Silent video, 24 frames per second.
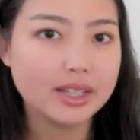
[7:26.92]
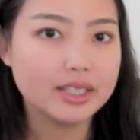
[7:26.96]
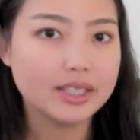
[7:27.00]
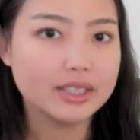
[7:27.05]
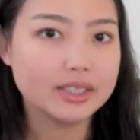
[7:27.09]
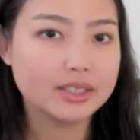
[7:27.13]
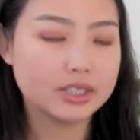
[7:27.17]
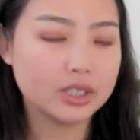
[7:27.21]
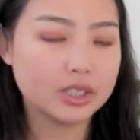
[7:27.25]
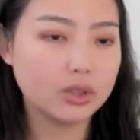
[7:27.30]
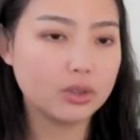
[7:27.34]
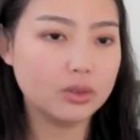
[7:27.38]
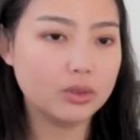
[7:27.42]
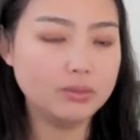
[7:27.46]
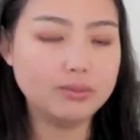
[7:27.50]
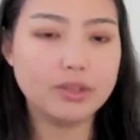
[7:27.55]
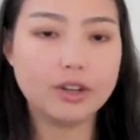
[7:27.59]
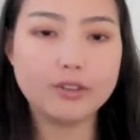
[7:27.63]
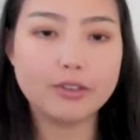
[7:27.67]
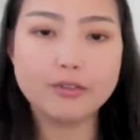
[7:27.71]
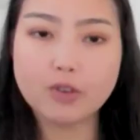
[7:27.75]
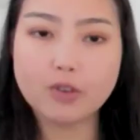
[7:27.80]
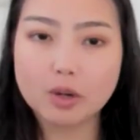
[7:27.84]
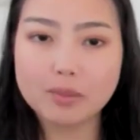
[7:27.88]
So
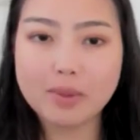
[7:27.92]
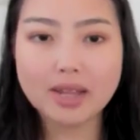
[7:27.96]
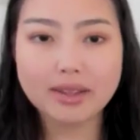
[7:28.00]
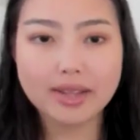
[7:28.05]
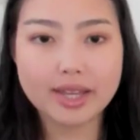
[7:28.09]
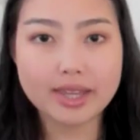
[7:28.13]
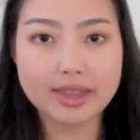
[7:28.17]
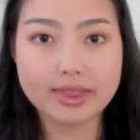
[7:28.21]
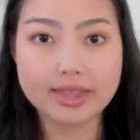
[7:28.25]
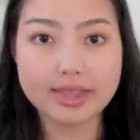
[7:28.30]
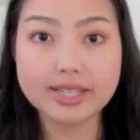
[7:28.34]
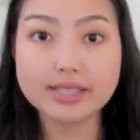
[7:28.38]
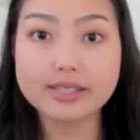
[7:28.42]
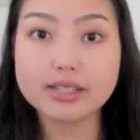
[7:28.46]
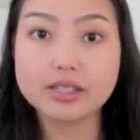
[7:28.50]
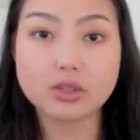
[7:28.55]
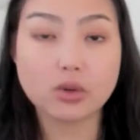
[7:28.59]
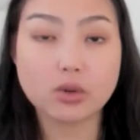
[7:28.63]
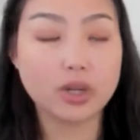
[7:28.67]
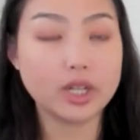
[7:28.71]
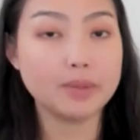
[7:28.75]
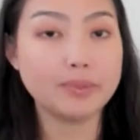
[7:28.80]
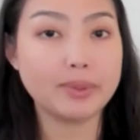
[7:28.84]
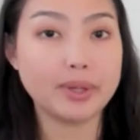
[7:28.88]
a format like this is
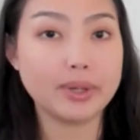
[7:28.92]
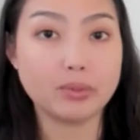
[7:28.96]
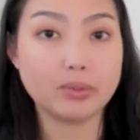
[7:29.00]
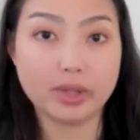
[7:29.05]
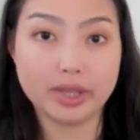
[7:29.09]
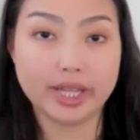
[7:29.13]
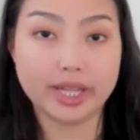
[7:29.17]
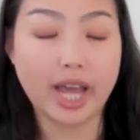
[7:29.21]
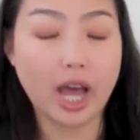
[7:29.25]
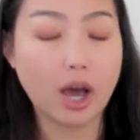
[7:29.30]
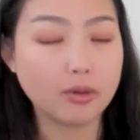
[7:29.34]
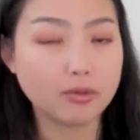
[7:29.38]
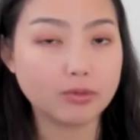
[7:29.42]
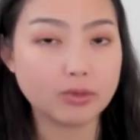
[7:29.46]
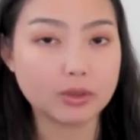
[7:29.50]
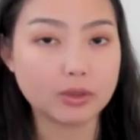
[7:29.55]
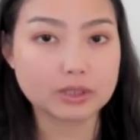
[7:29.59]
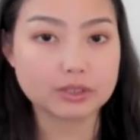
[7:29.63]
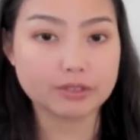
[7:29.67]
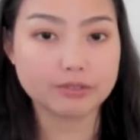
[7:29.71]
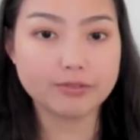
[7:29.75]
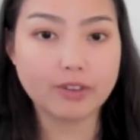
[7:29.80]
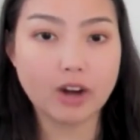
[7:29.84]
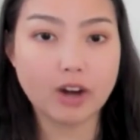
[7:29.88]
going to be really helpful
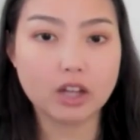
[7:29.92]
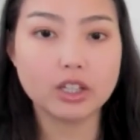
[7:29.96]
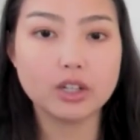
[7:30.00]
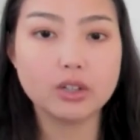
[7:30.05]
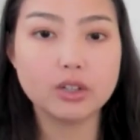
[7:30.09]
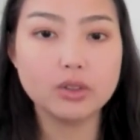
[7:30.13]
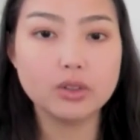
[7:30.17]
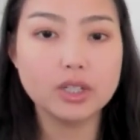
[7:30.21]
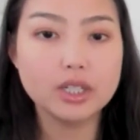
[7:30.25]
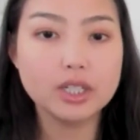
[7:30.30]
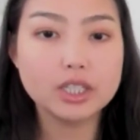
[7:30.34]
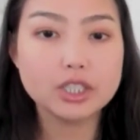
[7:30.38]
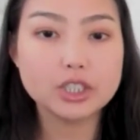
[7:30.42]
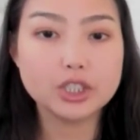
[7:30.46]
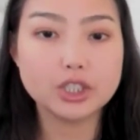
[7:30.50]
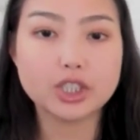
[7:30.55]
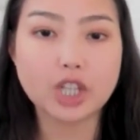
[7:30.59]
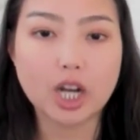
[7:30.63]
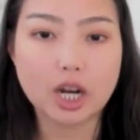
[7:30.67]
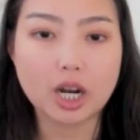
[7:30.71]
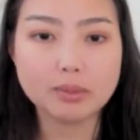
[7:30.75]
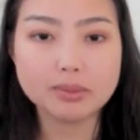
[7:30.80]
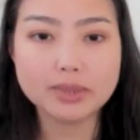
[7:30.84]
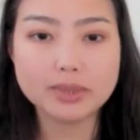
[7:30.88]
to follow.
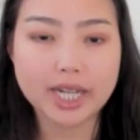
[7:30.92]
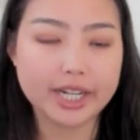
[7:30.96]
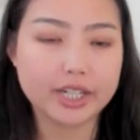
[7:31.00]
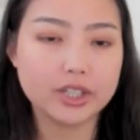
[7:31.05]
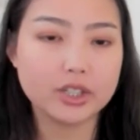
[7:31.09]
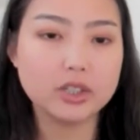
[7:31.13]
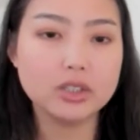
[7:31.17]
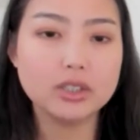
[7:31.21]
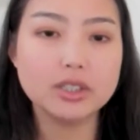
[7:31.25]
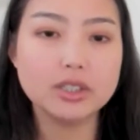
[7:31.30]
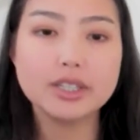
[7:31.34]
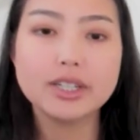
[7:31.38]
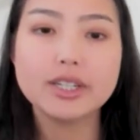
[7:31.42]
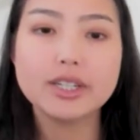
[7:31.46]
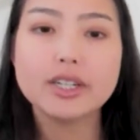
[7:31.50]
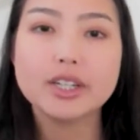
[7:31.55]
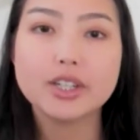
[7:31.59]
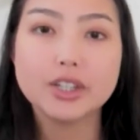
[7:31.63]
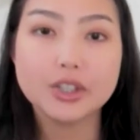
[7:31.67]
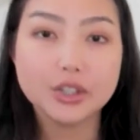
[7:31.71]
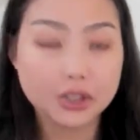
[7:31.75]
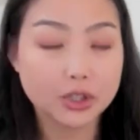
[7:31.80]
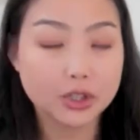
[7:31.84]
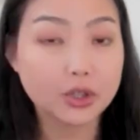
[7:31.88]
Job title,
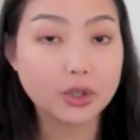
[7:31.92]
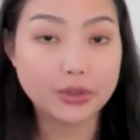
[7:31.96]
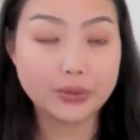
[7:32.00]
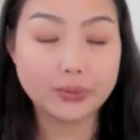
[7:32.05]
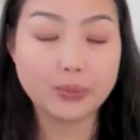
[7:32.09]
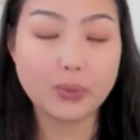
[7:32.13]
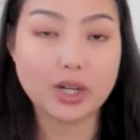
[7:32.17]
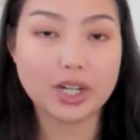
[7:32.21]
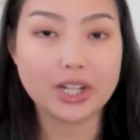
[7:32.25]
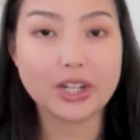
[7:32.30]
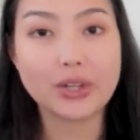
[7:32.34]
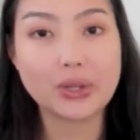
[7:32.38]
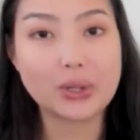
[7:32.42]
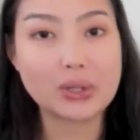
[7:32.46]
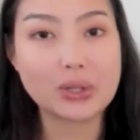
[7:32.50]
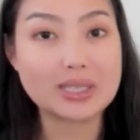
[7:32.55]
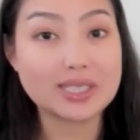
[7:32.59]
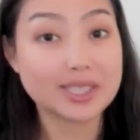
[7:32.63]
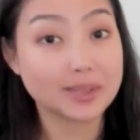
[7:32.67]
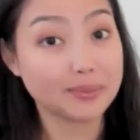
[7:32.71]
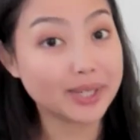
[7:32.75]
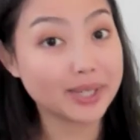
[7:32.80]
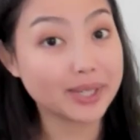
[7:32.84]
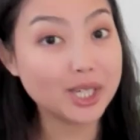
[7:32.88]
you're going to want to include
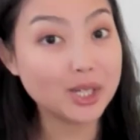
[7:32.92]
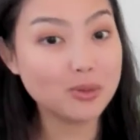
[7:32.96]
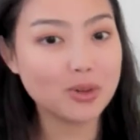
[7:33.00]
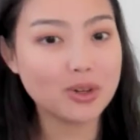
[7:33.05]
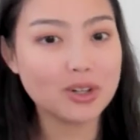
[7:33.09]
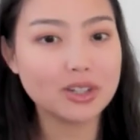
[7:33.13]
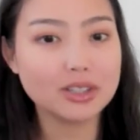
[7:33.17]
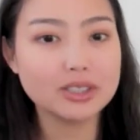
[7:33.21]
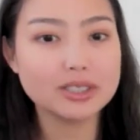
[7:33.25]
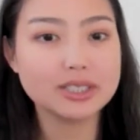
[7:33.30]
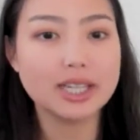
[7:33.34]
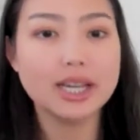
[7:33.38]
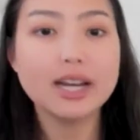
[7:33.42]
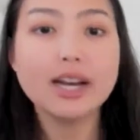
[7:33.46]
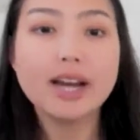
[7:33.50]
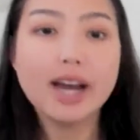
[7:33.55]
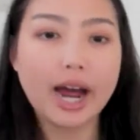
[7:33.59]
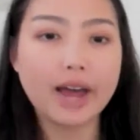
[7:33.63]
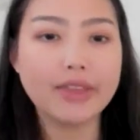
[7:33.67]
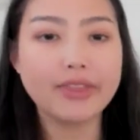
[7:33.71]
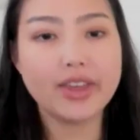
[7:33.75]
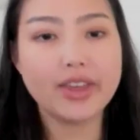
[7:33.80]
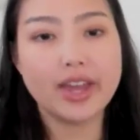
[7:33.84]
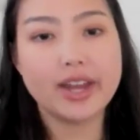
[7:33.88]
some keywords,
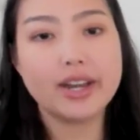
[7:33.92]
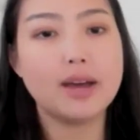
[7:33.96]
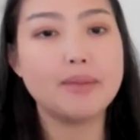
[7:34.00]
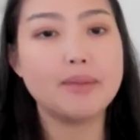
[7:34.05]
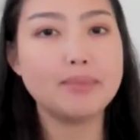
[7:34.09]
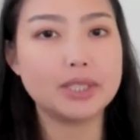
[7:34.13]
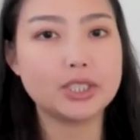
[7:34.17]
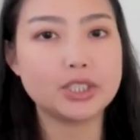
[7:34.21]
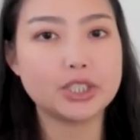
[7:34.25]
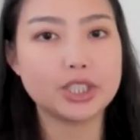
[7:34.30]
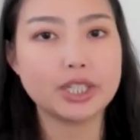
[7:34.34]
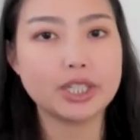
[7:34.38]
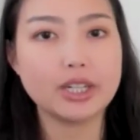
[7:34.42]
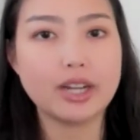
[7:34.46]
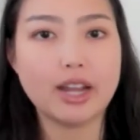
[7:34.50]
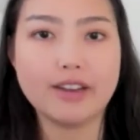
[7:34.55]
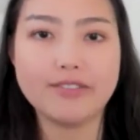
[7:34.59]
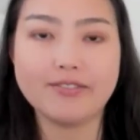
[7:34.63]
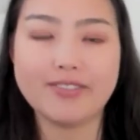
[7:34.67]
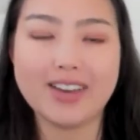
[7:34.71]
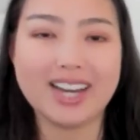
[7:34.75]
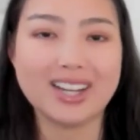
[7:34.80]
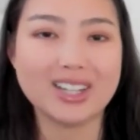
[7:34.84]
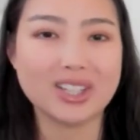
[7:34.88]
and then a mission
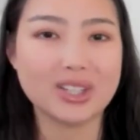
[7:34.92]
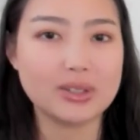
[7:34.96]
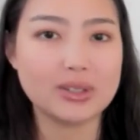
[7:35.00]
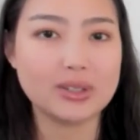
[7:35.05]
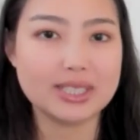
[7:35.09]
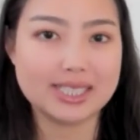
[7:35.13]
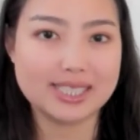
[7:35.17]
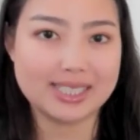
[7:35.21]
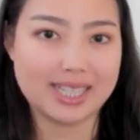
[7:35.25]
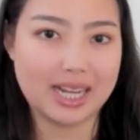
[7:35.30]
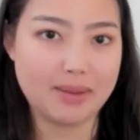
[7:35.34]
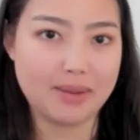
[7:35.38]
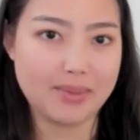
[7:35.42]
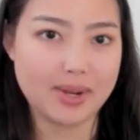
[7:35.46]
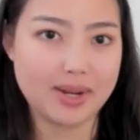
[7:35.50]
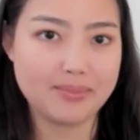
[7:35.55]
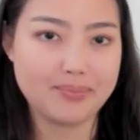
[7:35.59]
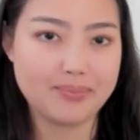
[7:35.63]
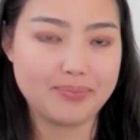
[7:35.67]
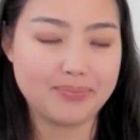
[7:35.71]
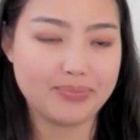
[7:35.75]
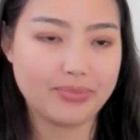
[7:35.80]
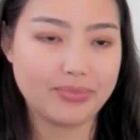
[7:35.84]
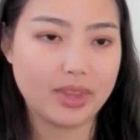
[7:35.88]
and value statement.
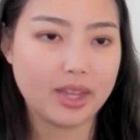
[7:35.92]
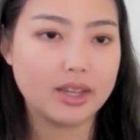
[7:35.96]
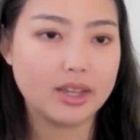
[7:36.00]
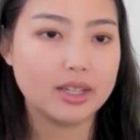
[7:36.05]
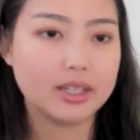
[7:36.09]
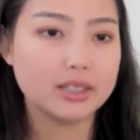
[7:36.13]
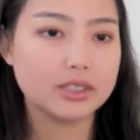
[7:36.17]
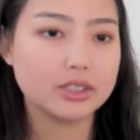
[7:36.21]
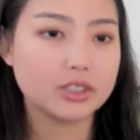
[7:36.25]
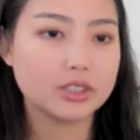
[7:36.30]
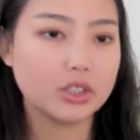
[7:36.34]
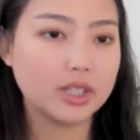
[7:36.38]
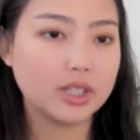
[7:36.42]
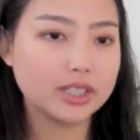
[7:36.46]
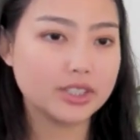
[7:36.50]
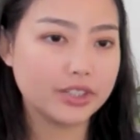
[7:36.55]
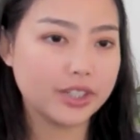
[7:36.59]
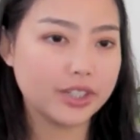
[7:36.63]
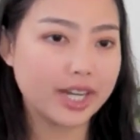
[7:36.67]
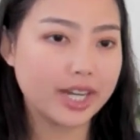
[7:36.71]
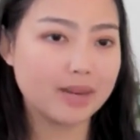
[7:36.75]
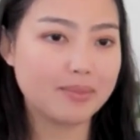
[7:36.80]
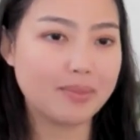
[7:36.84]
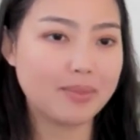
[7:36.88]
So let's
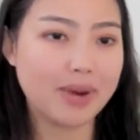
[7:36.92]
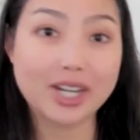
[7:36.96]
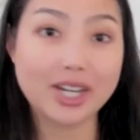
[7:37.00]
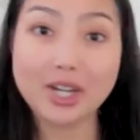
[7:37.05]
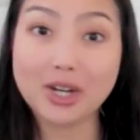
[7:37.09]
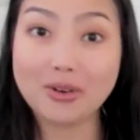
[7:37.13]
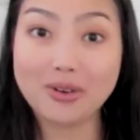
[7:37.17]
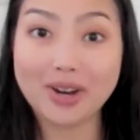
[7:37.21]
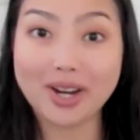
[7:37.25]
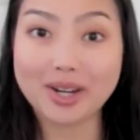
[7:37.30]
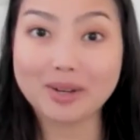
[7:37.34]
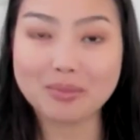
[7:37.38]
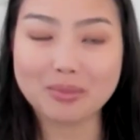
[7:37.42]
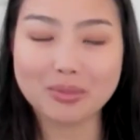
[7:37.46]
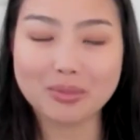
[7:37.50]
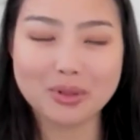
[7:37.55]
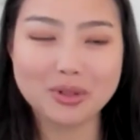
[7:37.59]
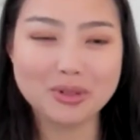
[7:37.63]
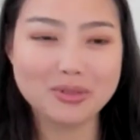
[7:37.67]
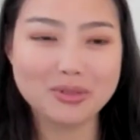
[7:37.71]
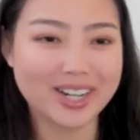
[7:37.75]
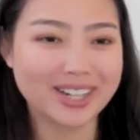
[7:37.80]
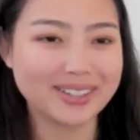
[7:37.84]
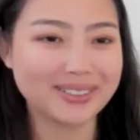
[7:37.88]
look at my new and
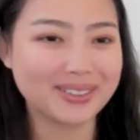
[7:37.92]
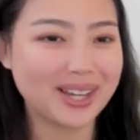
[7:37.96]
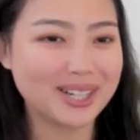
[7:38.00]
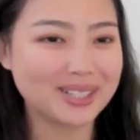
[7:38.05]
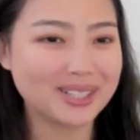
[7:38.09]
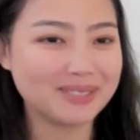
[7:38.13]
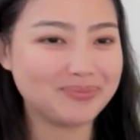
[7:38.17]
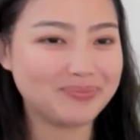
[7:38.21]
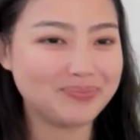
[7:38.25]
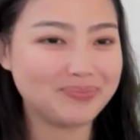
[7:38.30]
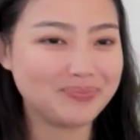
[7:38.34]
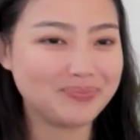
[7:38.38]
improved headline.